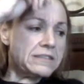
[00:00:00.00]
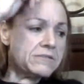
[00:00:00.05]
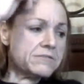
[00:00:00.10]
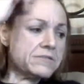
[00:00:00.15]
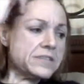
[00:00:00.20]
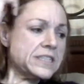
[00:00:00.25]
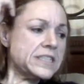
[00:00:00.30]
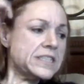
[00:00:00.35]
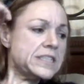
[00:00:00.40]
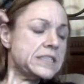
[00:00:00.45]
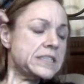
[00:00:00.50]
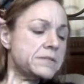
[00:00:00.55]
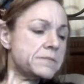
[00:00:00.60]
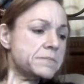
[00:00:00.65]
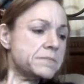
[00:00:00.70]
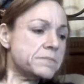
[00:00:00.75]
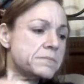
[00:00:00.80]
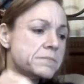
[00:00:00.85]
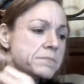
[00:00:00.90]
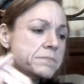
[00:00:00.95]
really
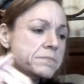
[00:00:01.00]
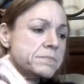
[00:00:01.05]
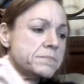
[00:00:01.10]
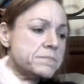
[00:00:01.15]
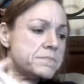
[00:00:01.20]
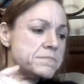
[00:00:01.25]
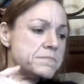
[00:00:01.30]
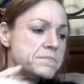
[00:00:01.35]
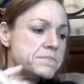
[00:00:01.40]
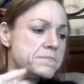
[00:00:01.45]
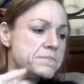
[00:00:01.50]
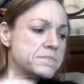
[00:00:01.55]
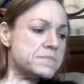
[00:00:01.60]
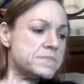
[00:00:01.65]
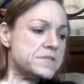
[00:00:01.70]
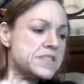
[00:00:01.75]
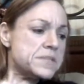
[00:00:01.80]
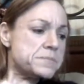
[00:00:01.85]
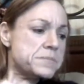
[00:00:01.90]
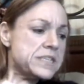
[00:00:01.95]

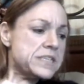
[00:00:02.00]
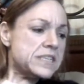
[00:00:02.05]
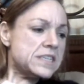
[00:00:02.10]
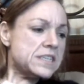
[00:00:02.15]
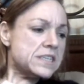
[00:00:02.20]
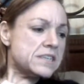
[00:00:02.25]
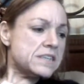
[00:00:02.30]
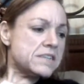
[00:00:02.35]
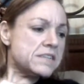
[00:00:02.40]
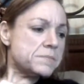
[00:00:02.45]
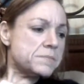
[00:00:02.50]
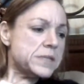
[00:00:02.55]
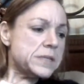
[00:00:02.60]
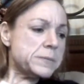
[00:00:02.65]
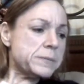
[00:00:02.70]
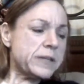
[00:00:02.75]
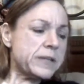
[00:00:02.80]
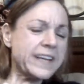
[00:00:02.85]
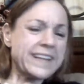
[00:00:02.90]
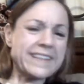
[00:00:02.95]
speaking to
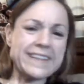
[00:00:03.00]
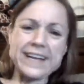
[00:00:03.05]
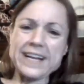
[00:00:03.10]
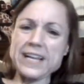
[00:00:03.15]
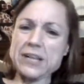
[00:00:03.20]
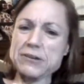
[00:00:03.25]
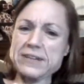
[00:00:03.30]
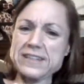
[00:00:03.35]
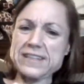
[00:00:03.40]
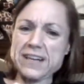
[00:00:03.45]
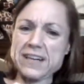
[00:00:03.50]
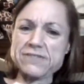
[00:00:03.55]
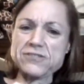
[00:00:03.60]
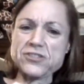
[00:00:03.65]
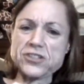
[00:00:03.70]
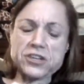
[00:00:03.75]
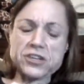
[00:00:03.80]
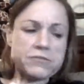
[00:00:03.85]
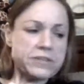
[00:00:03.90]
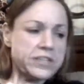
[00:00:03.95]
people like the Hillary Duff
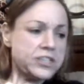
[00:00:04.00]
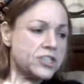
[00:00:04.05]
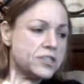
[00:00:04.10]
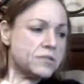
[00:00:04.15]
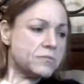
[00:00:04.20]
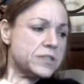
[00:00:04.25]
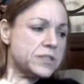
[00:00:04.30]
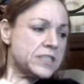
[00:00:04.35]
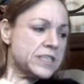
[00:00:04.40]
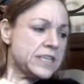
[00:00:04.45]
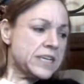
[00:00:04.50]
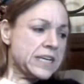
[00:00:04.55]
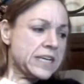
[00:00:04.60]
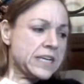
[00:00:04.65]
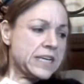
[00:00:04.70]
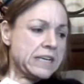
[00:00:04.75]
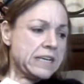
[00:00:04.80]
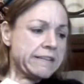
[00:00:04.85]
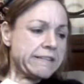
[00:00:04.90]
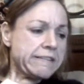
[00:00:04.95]
generation, when
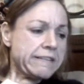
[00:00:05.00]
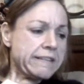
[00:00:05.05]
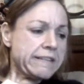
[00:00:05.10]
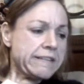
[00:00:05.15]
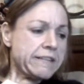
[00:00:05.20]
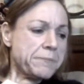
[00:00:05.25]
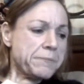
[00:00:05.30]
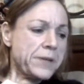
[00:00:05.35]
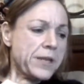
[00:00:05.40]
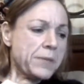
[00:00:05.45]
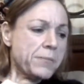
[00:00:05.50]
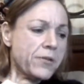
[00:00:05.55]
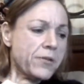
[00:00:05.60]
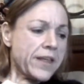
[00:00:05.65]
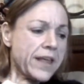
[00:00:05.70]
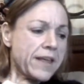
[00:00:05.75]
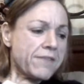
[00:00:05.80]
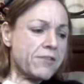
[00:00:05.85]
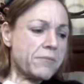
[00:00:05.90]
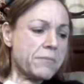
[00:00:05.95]
the people
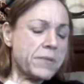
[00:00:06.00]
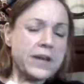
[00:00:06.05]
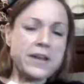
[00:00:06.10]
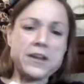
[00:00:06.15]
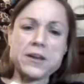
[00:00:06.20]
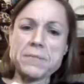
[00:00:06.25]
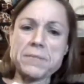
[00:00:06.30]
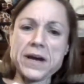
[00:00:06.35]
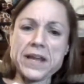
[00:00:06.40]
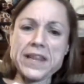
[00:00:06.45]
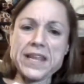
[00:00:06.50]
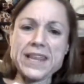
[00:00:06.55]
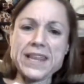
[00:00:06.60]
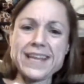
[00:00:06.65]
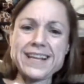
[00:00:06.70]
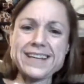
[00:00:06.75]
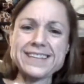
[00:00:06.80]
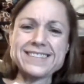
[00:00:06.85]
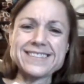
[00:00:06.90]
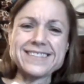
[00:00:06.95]
that have the money to buy the
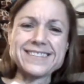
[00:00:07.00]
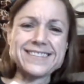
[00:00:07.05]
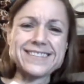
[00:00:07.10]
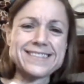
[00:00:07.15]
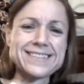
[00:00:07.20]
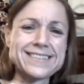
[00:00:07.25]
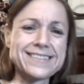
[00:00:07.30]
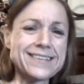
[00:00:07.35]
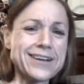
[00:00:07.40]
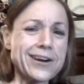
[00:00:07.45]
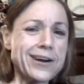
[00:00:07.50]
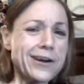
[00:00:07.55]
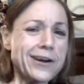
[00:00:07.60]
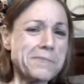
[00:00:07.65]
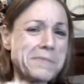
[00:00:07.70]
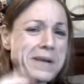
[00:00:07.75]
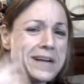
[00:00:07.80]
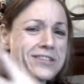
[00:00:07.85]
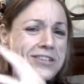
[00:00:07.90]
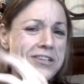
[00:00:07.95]
things are
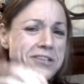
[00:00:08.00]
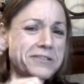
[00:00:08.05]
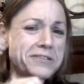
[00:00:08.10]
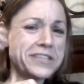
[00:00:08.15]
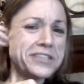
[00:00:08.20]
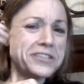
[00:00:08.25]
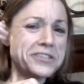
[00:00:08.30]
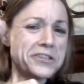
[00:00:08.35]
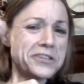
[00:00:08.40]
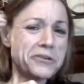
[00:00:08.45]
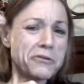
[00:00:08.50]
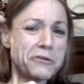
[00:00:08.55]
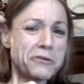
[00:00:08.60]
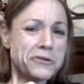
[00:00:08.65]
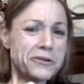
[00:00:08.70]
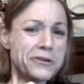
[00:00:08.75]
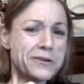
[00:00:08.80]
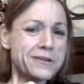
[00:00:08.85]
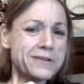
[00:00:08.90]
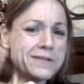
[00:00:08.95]
my generation and
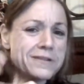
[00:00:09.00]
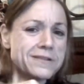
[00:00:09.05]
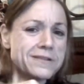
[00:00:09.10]
older.